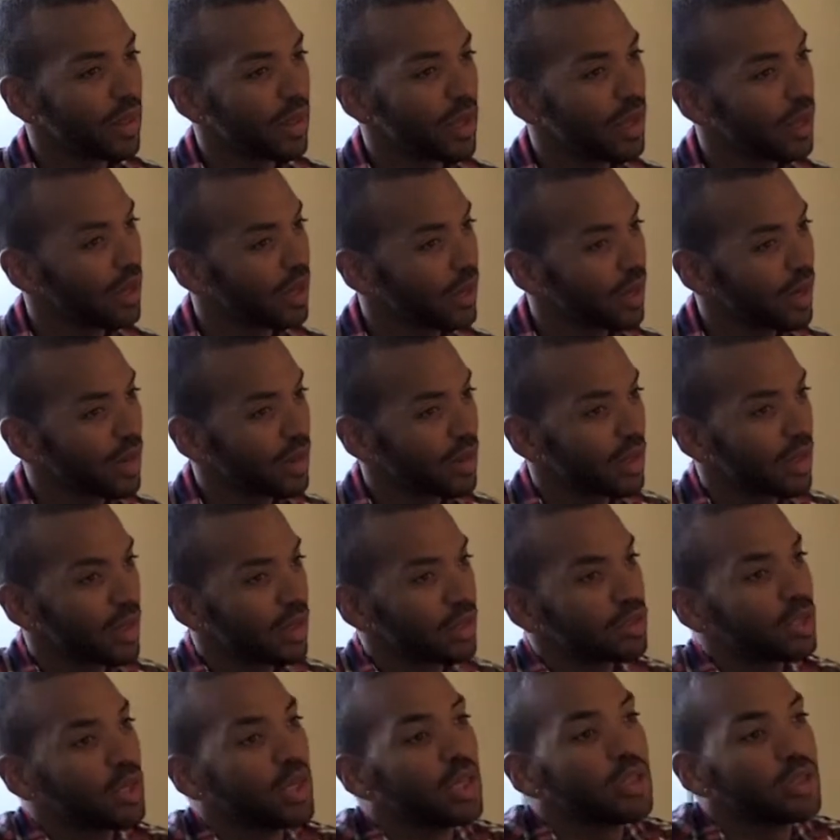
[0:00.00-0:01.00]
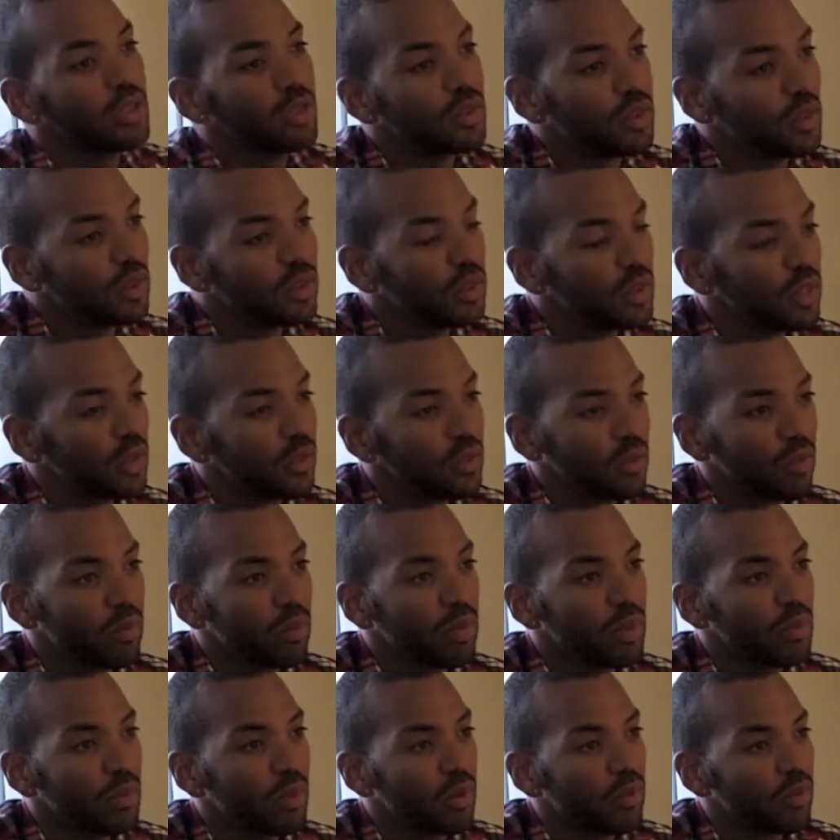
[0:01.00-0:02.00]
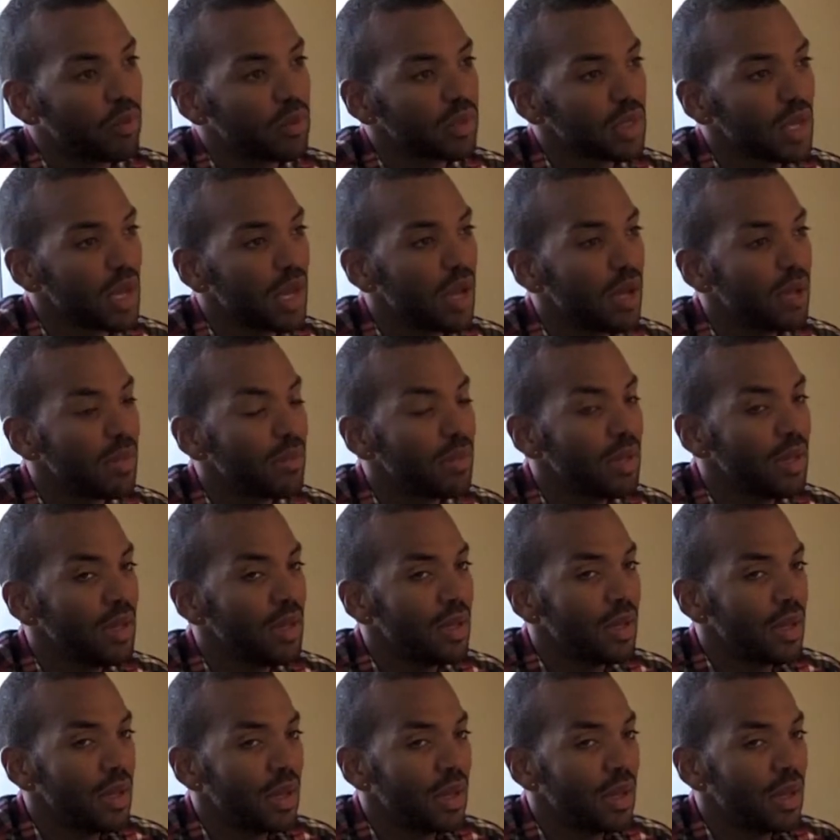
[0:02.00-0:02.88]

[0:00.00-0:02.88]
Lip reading: thing, and I think it changes and shifts for people over time.